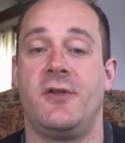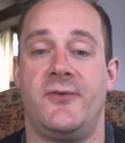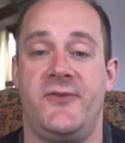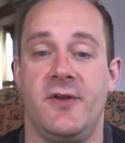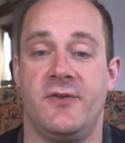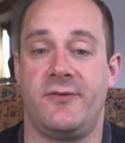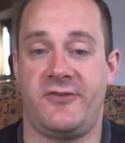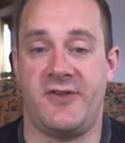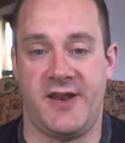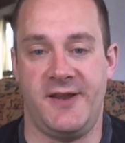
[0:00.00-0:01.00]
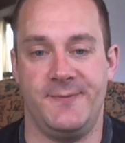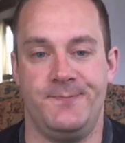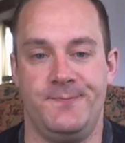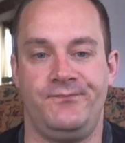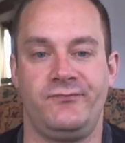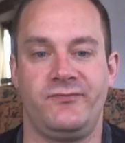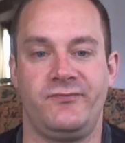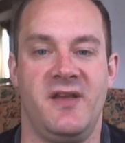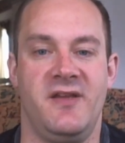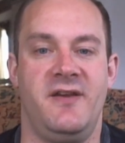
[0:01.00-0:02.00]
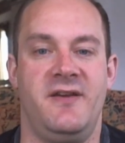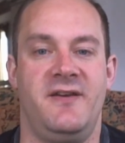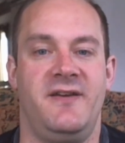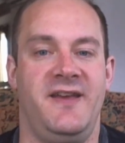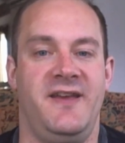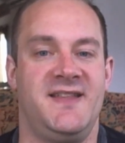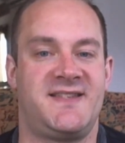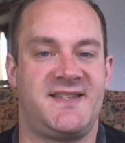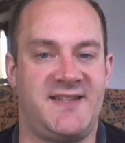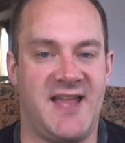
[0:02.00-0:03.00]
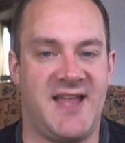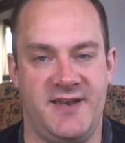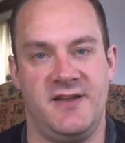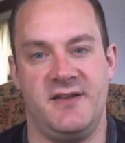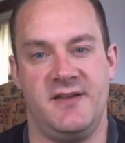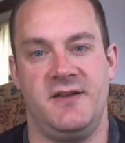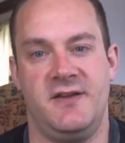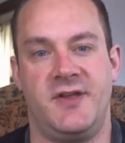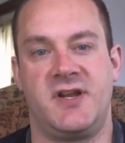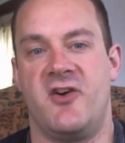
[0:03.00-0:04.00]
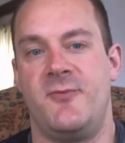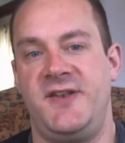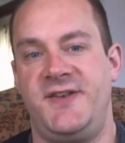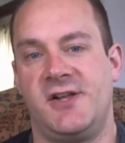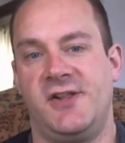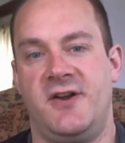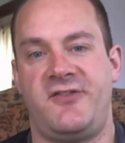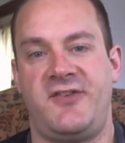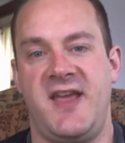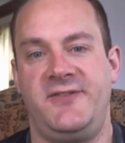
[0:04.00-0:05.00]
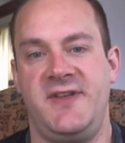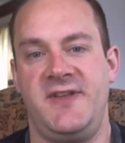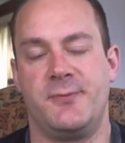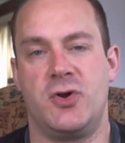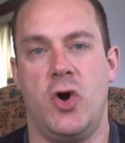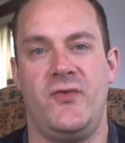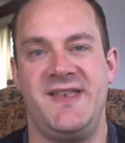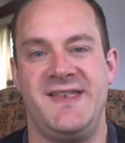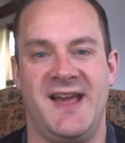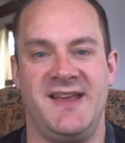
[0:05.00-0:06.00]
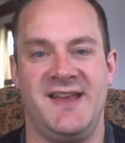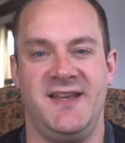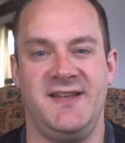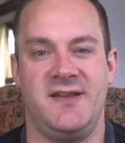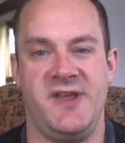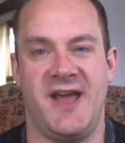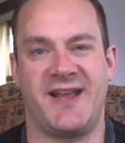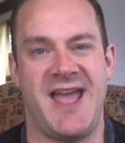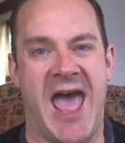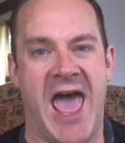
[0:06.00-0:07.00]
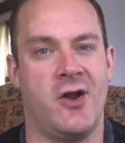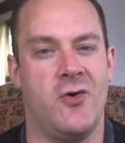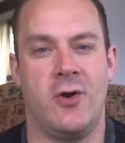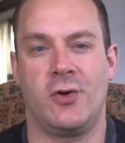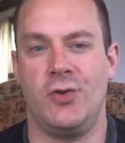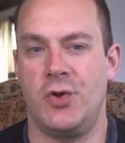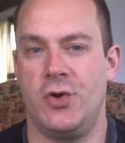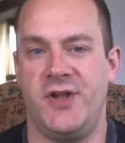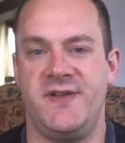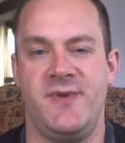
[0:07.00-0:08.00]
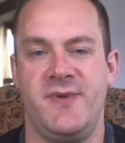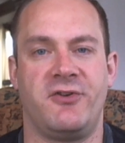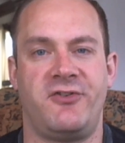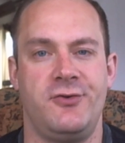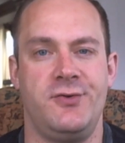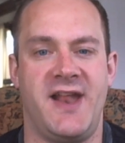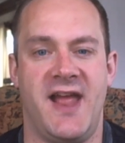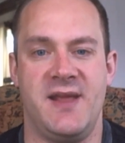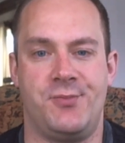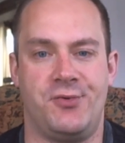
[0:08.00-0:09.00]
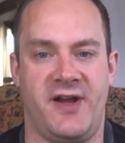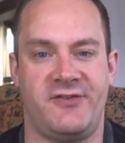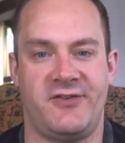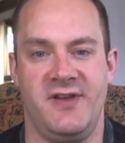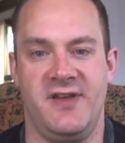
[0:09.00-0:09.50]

fields of study. Instead, the government declared safety from COVID-19 to be a categorical good to be pursued at any price.